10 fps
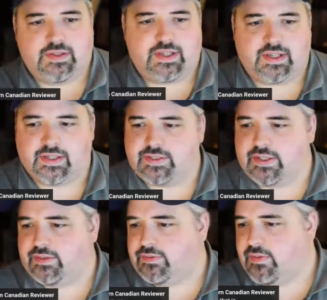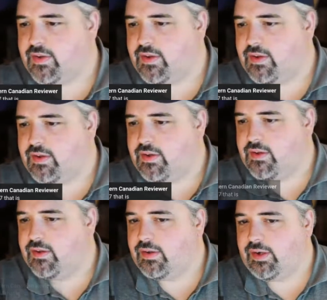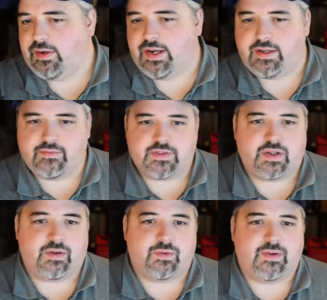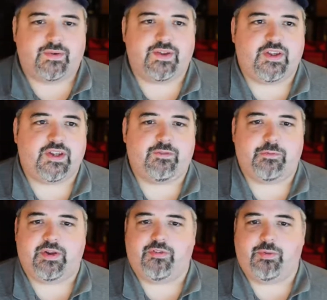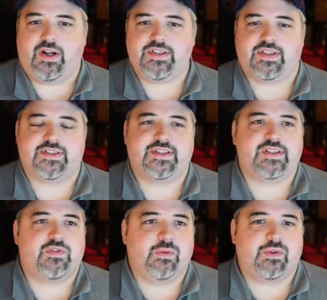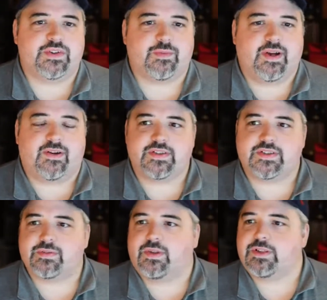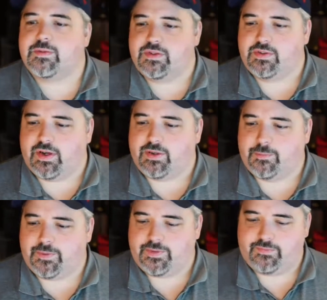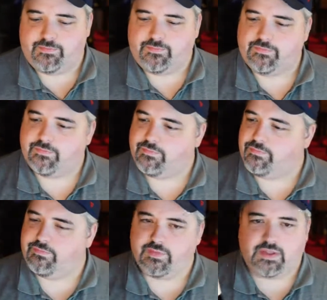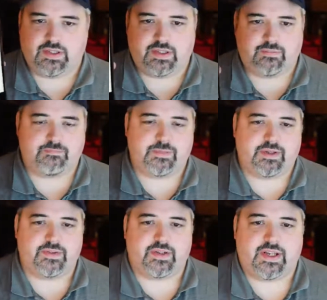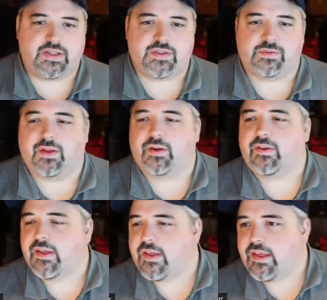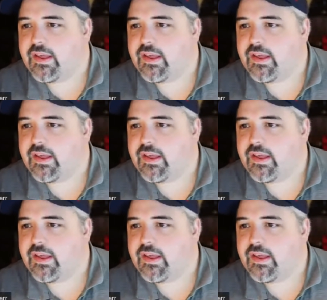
Yeah, I got that. All right. So I want to thank everybody for watching. Six viewers. Wow. Just to watch me crack open uh, beer that I aged too long.